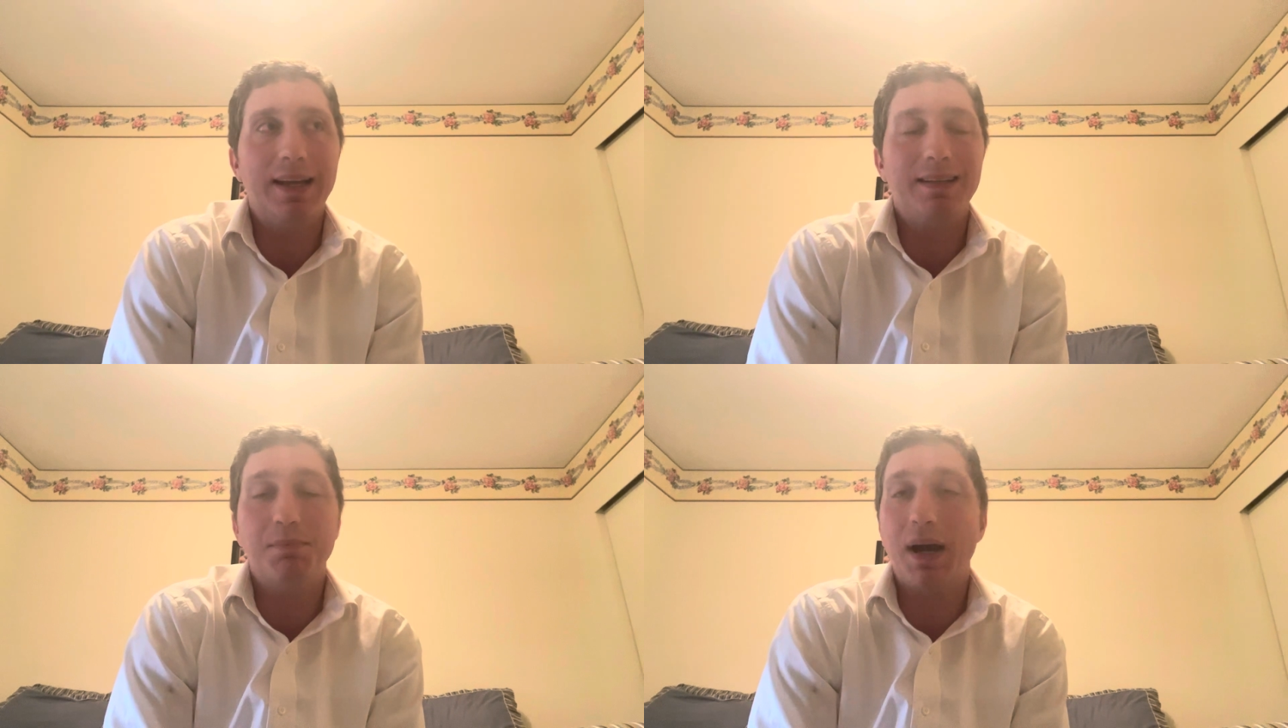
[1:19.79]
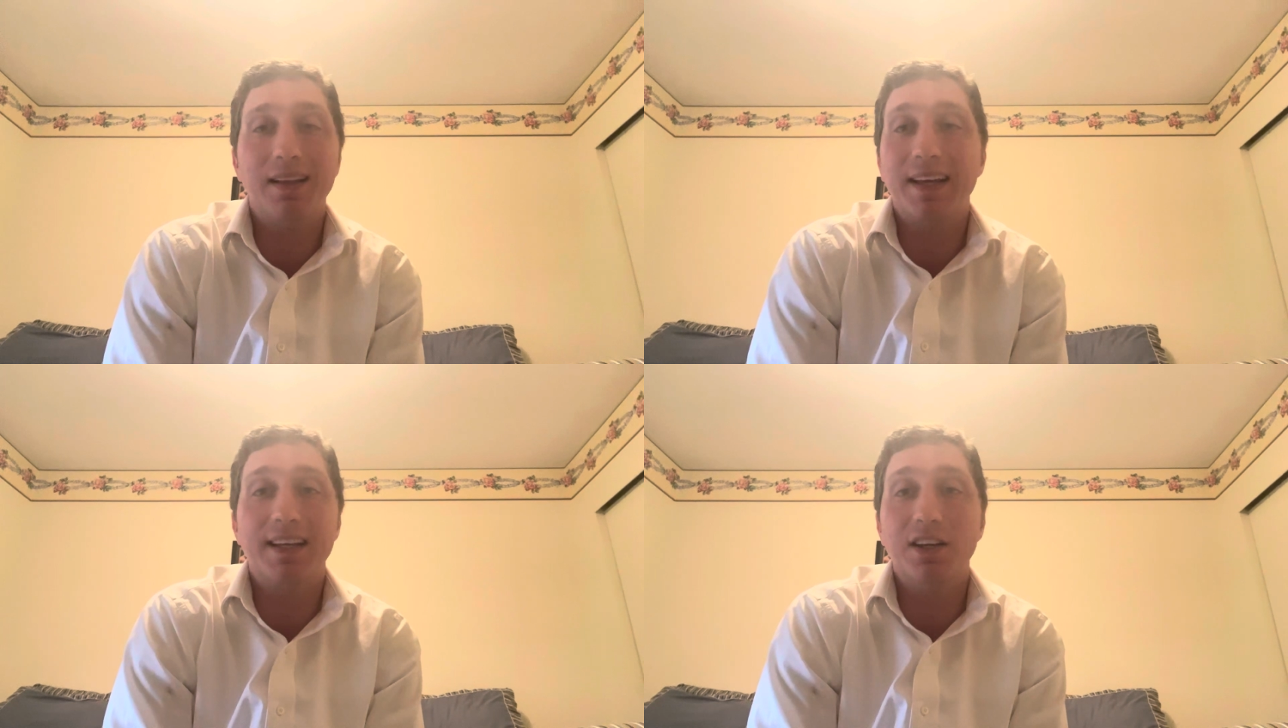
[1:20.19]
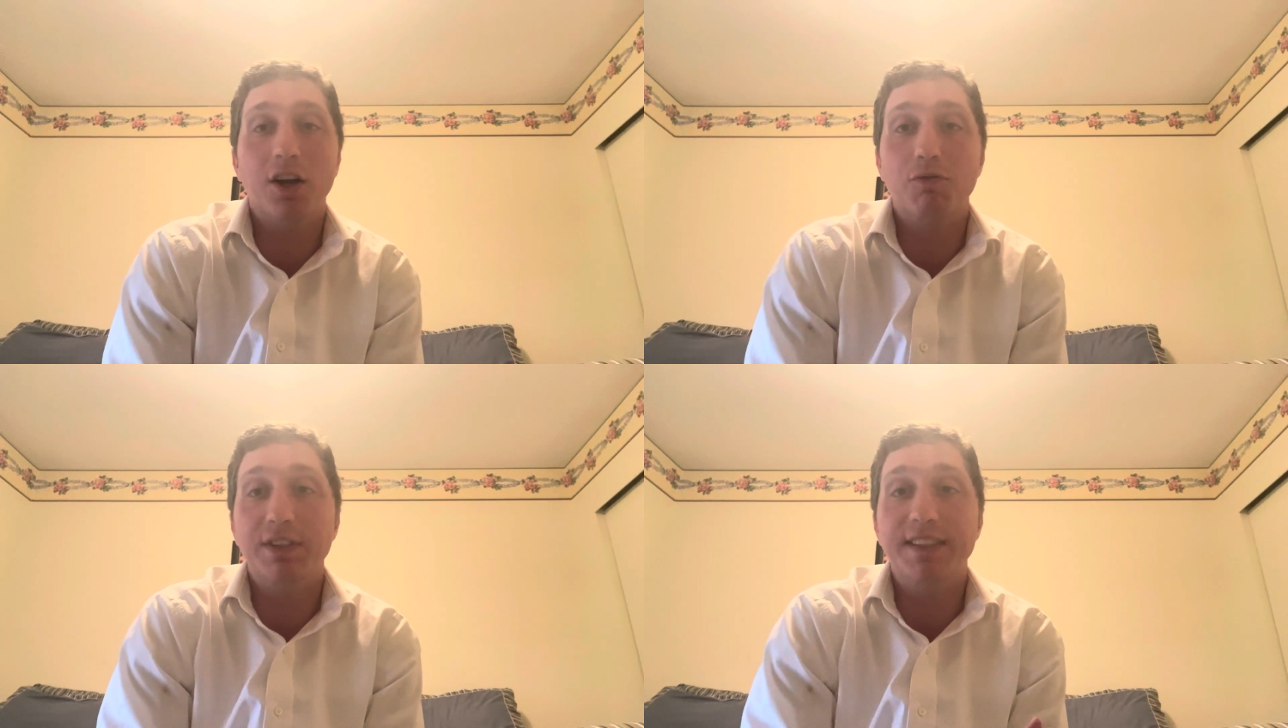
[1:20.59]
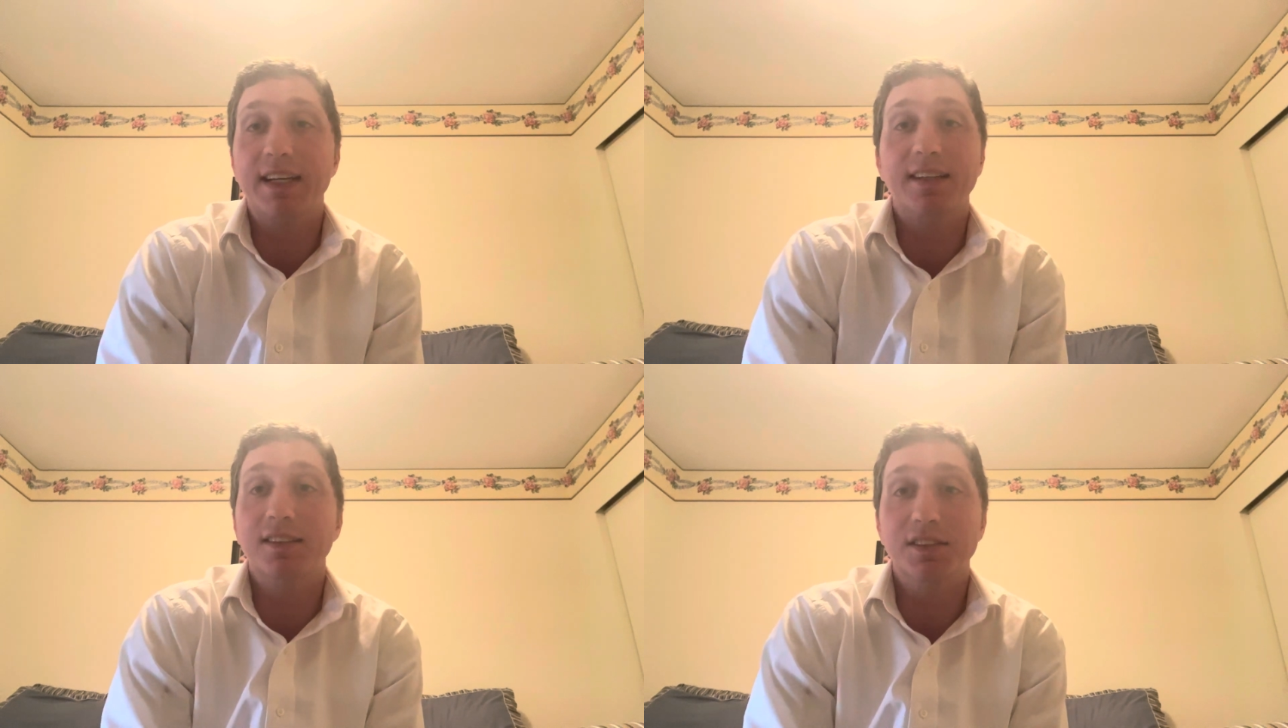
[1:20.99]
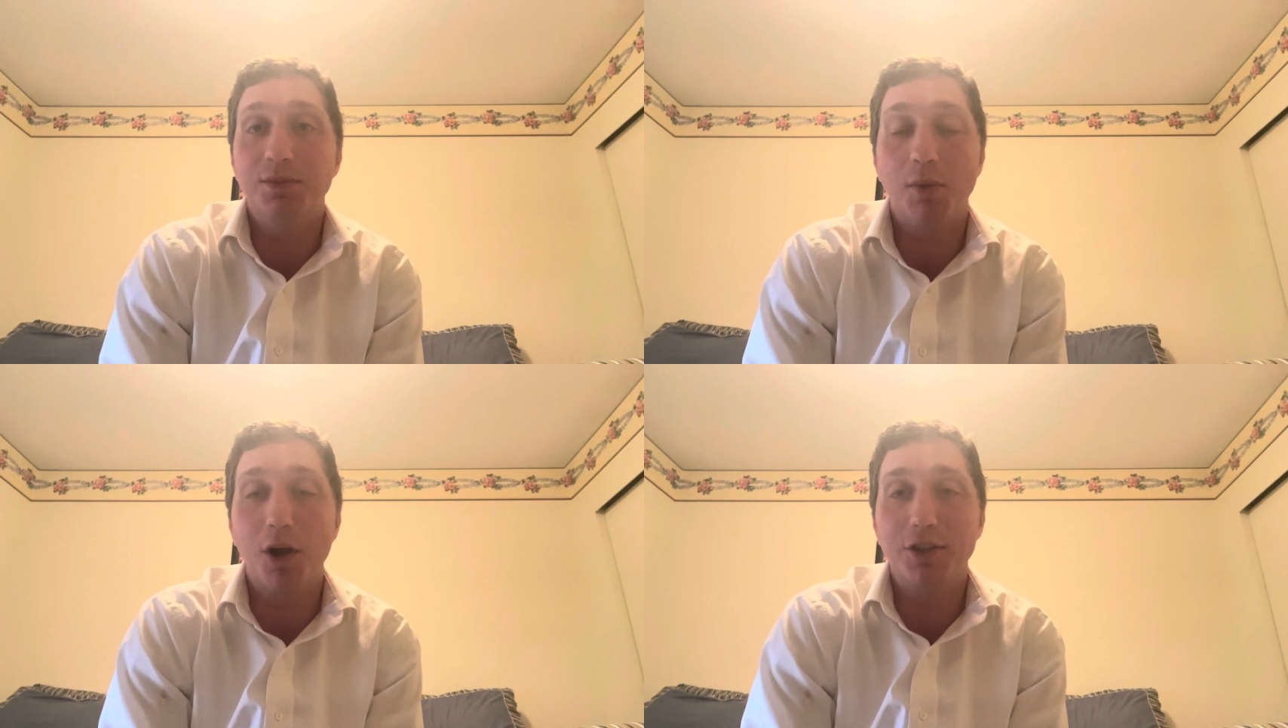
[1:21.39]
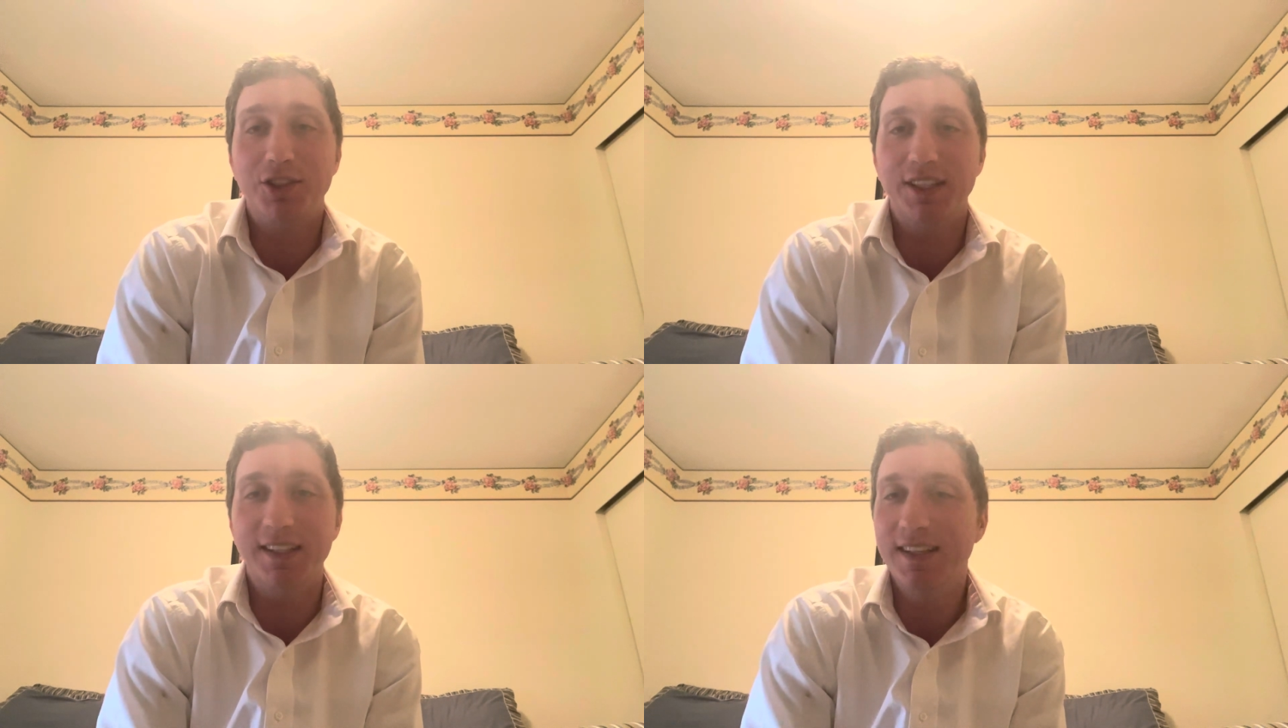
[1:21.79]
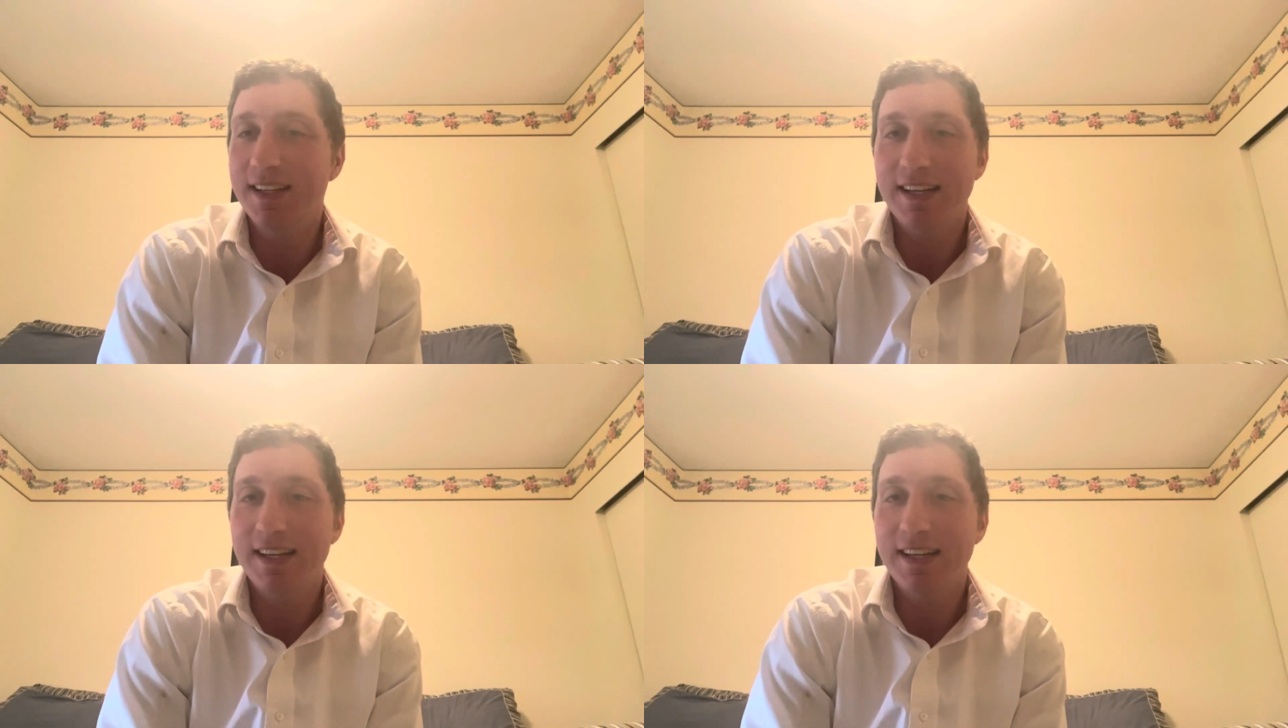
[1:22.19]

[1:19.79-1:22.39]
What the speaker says: and by like a ridiculous margin.